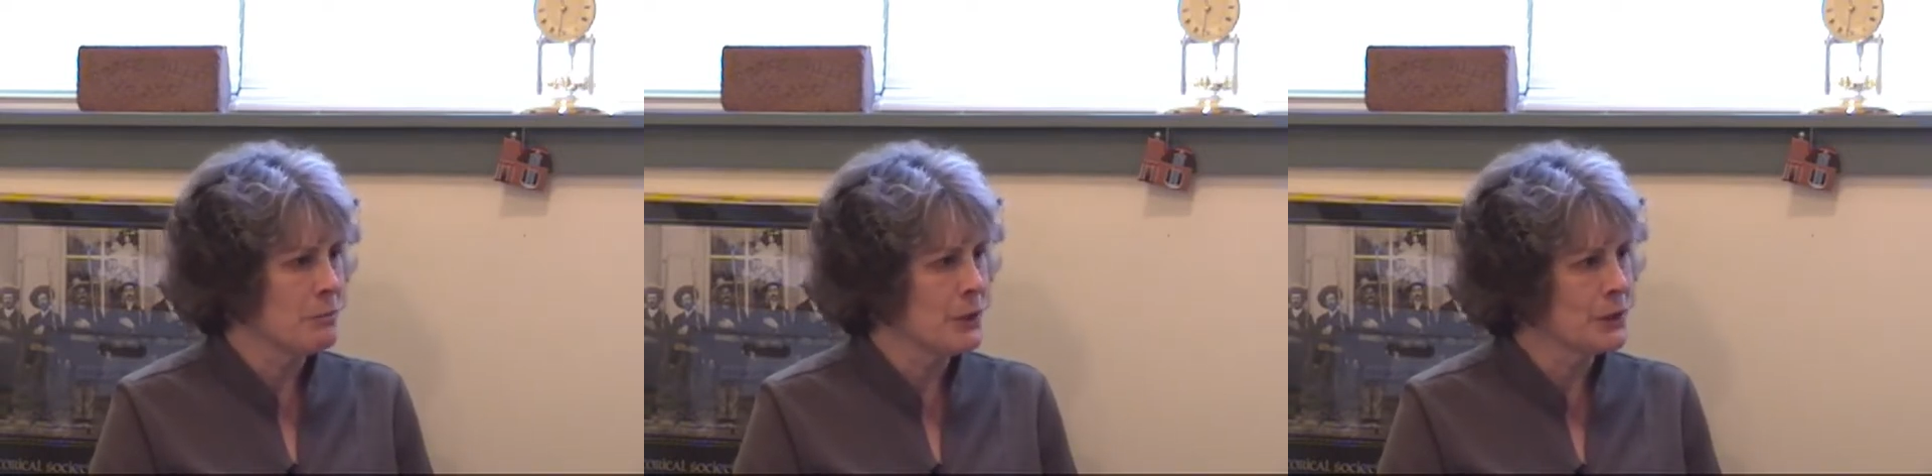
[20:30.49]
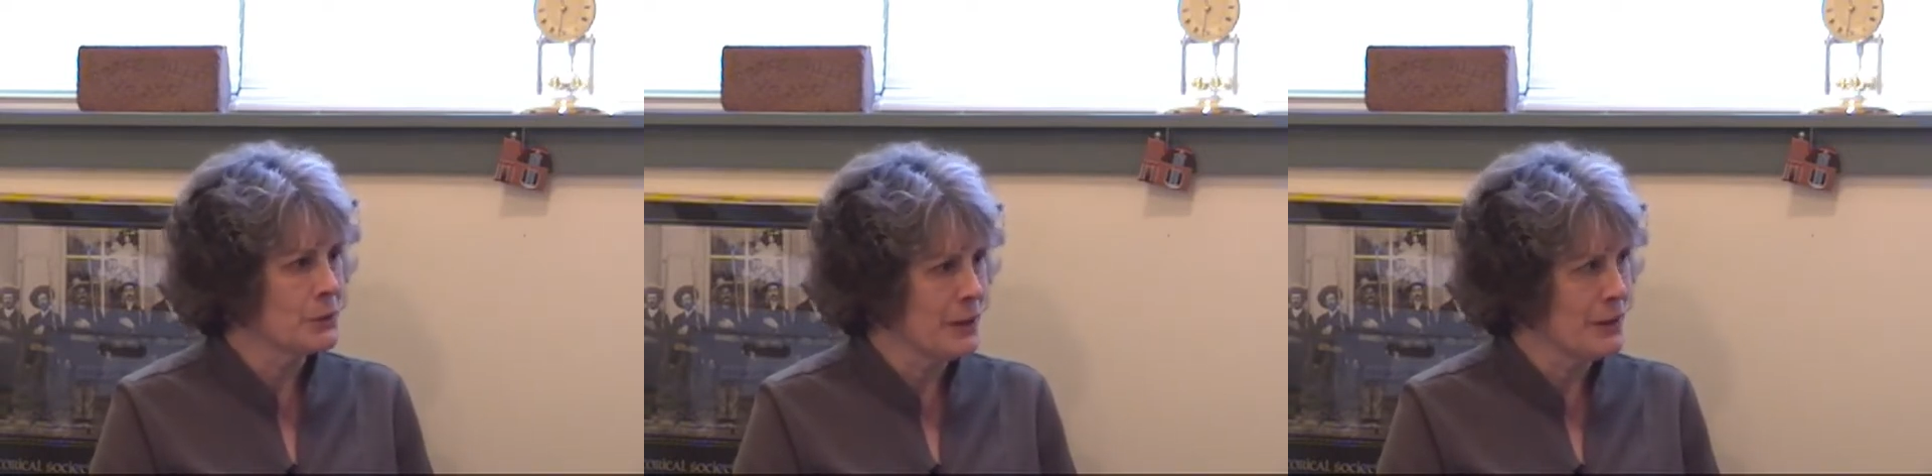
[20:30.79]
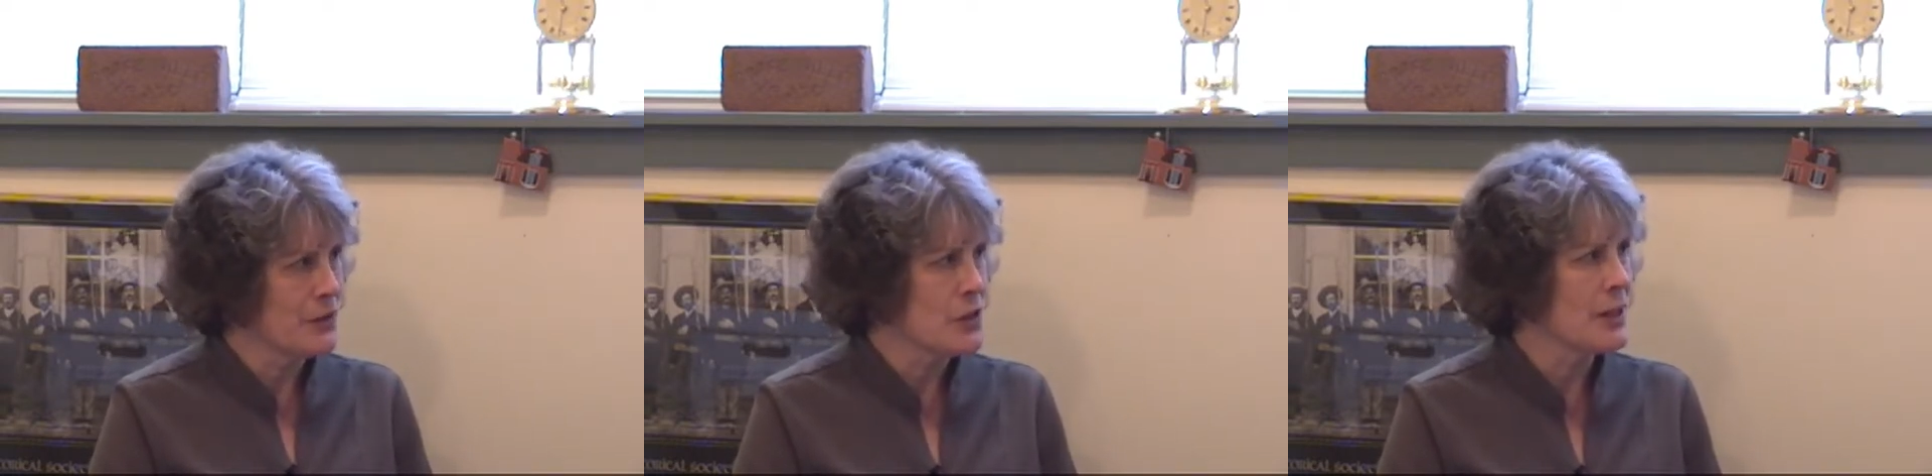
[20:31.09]
built
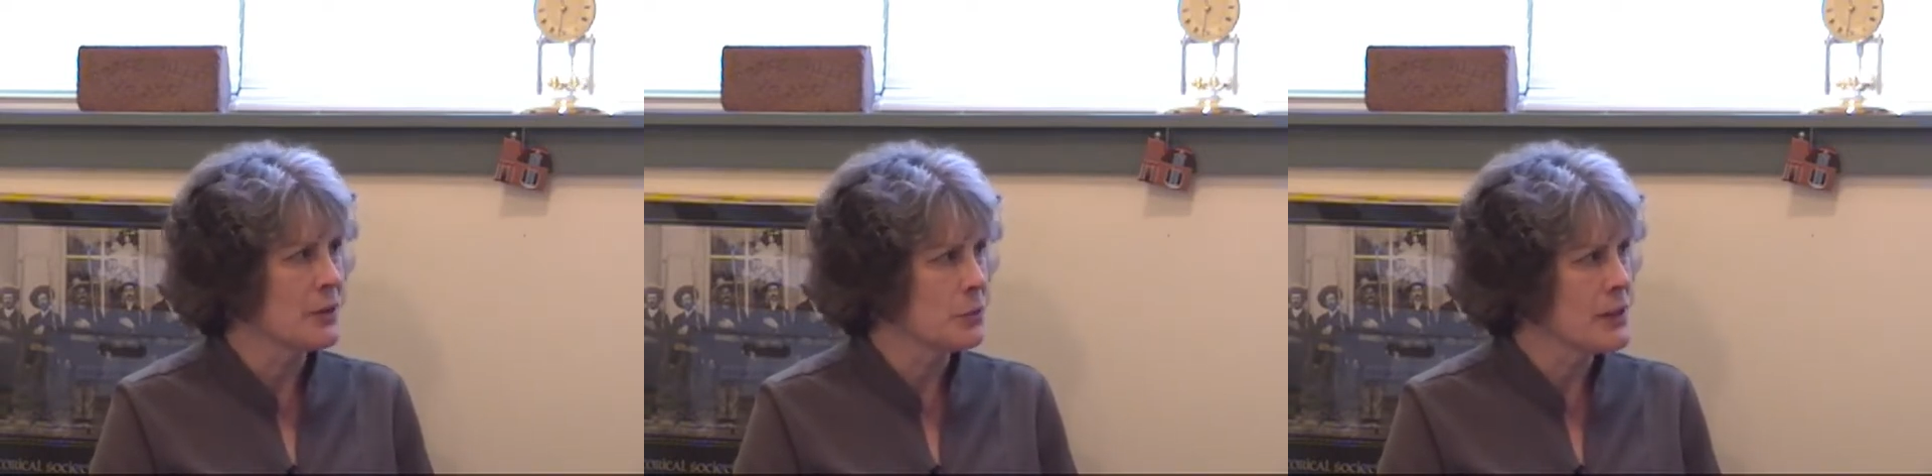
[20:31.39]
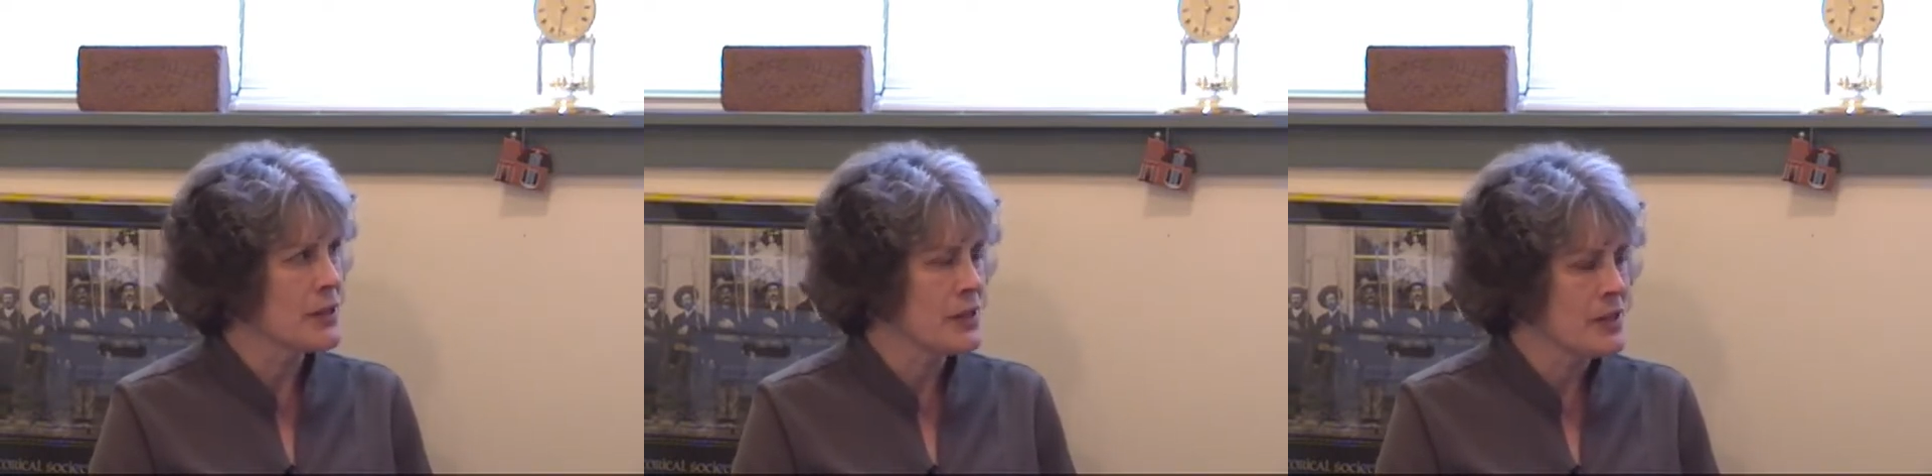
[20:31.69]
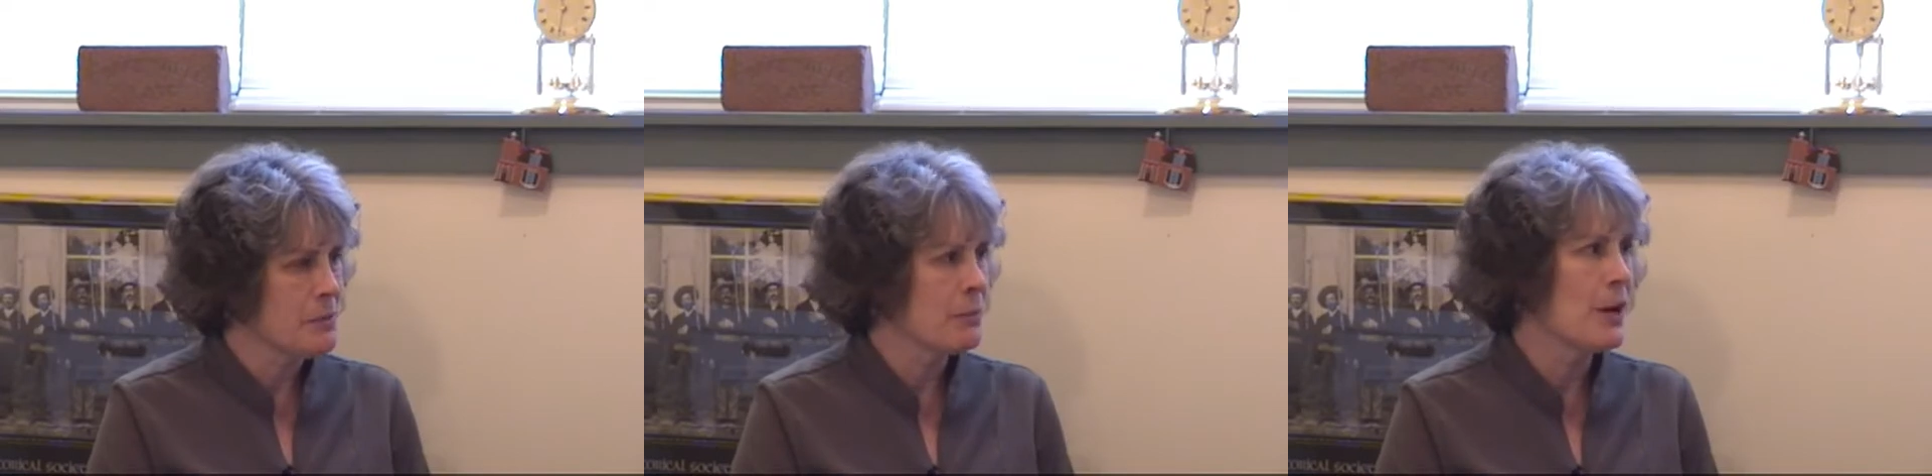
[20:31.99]
around John Risk's